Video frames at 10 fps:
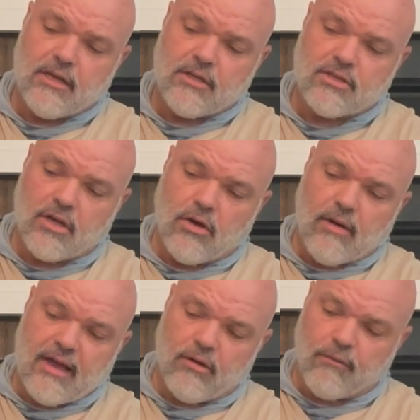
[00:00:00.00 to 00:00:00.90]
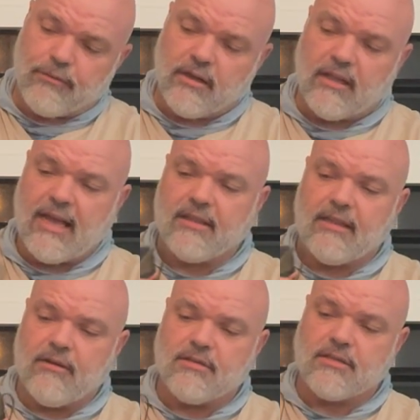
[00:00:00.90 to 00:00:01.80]
So I don't feel like
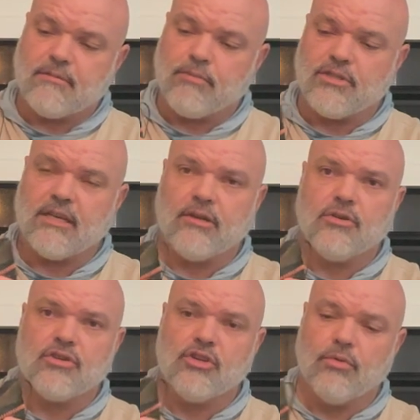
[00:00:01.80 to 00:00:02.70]
this particular shoe